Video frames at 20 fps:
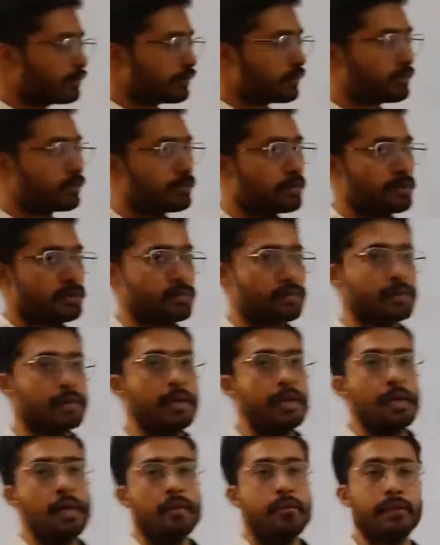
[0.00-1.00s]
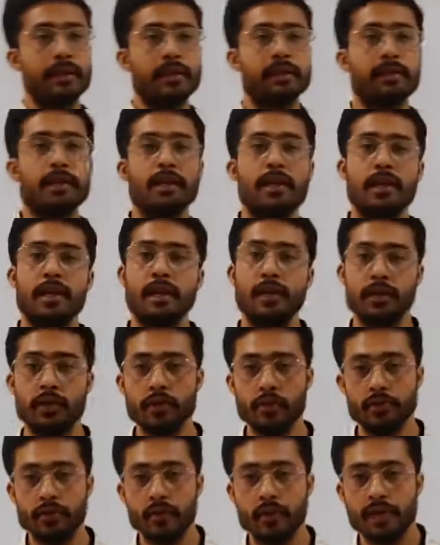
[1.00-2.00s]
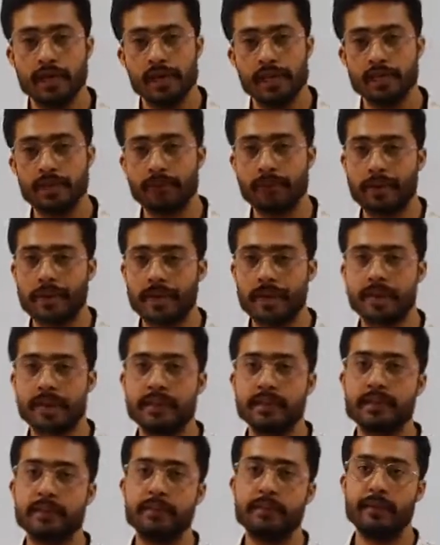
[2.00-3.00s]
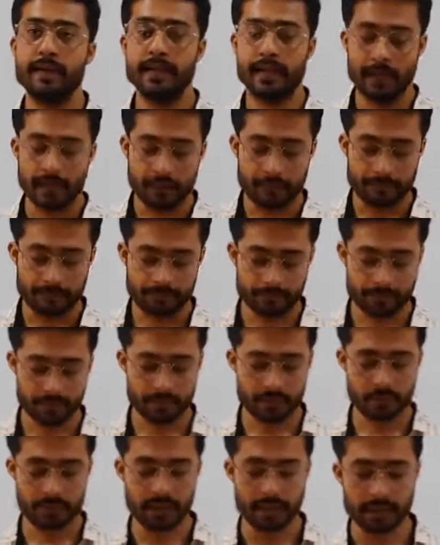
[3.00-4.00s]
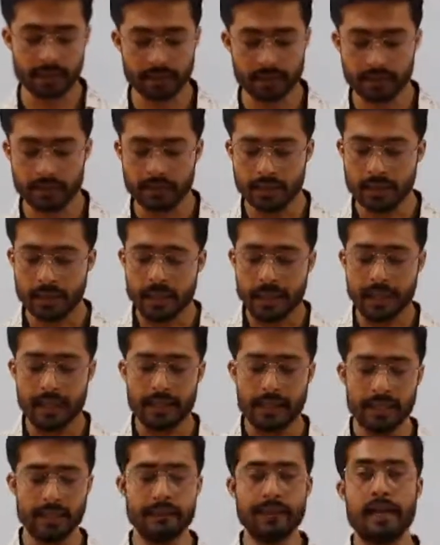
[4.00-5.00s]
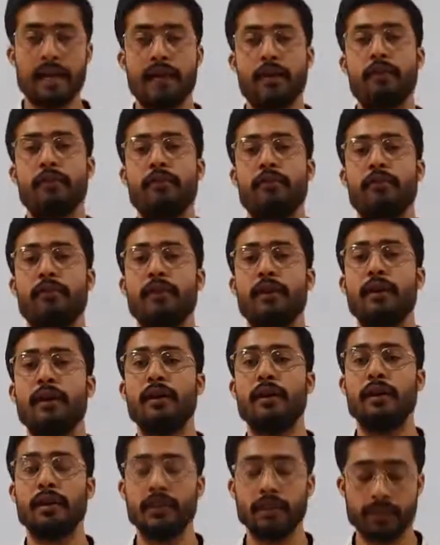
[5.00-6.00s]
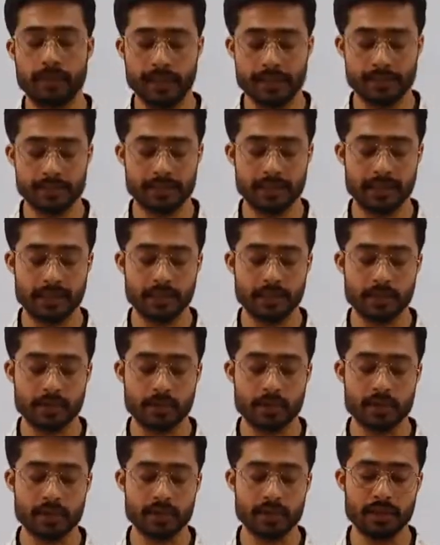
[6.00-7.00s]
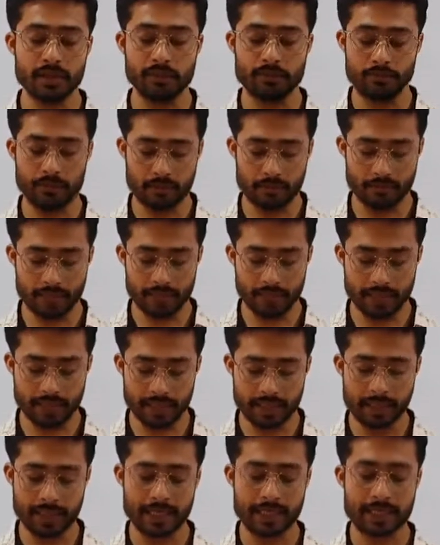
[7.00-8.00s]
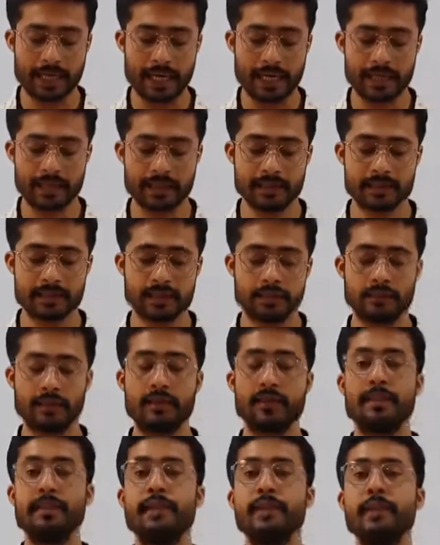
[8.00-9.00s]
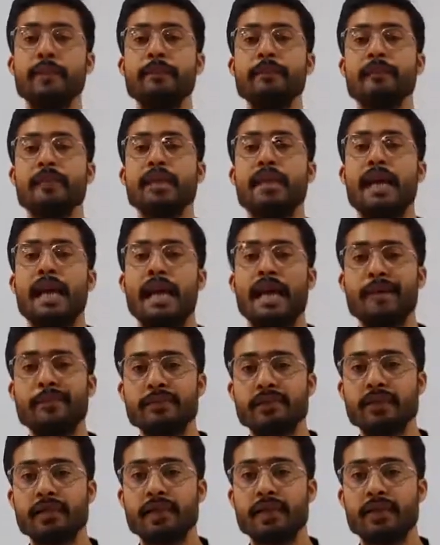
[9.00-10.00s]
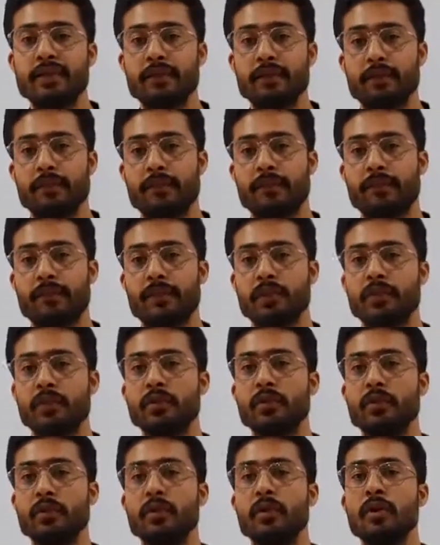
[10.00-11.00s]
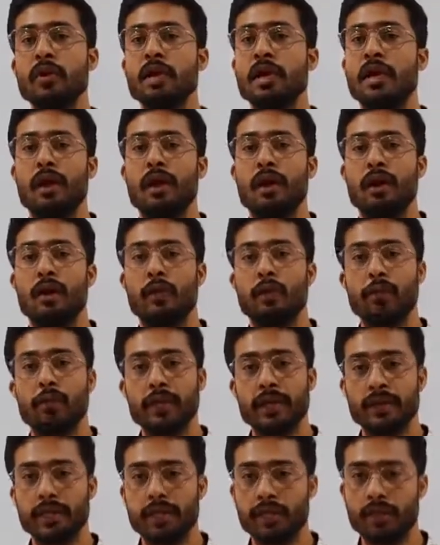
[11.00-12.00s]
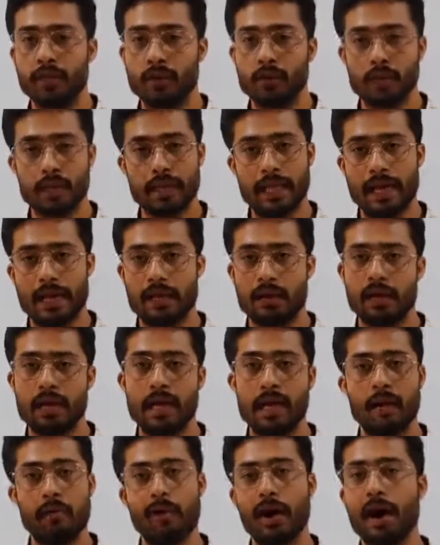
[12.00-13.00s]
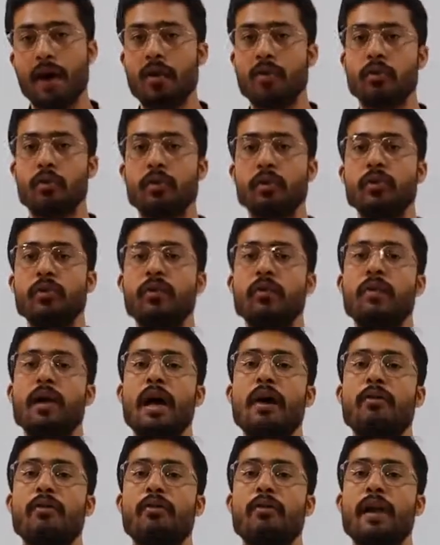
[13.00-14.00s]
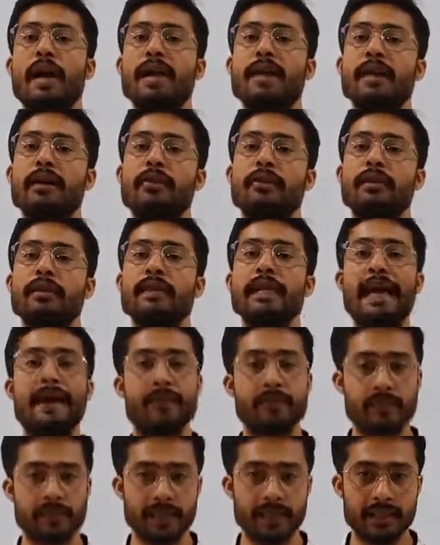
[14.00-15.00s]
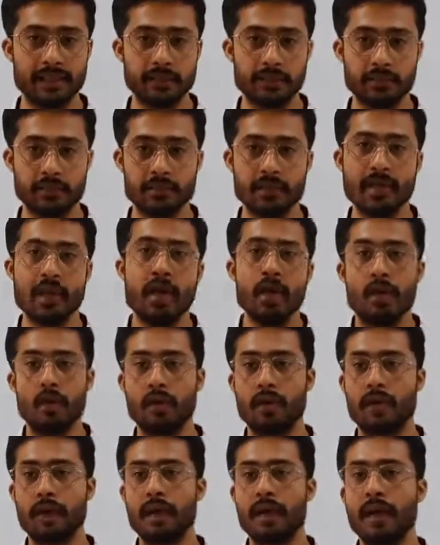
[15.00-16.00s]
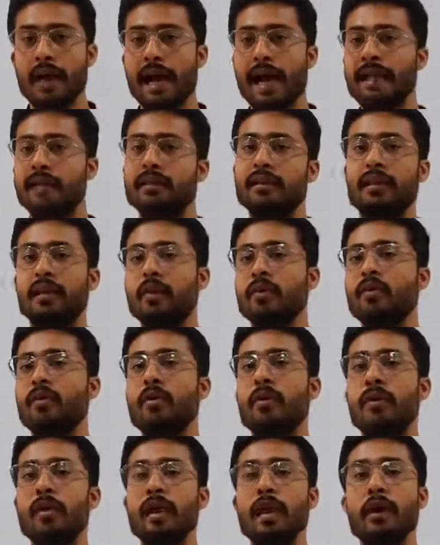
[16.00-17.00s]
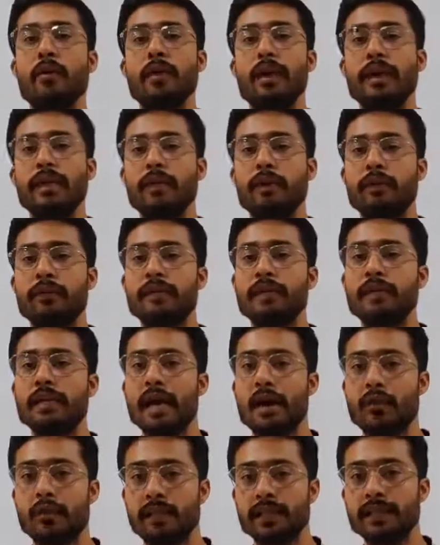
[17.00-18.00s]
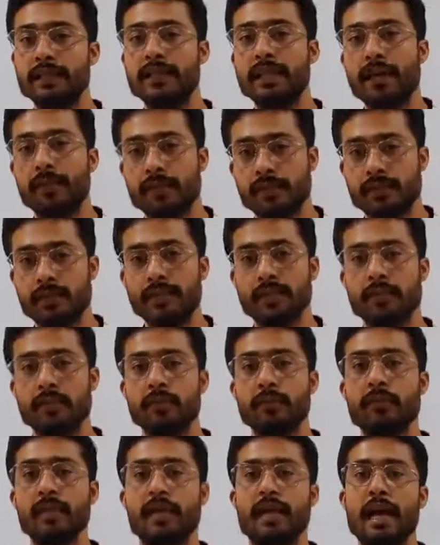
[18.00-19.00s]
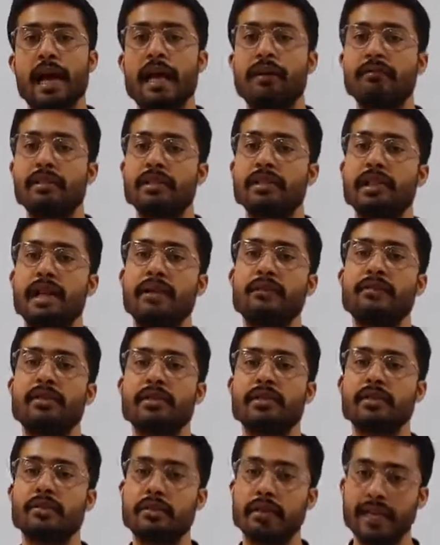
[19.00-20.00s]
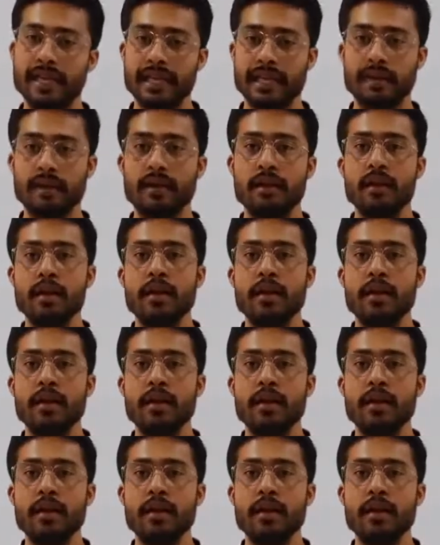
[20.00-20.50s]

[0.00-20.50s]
papers with you in the parent teacher meeting. So here in that you can see the question number 1A, that is the MCQ. So we know that how do you have to write down the MCQs. Okay, I think you don't have any of the doubt in the MCQ, but I'm just reading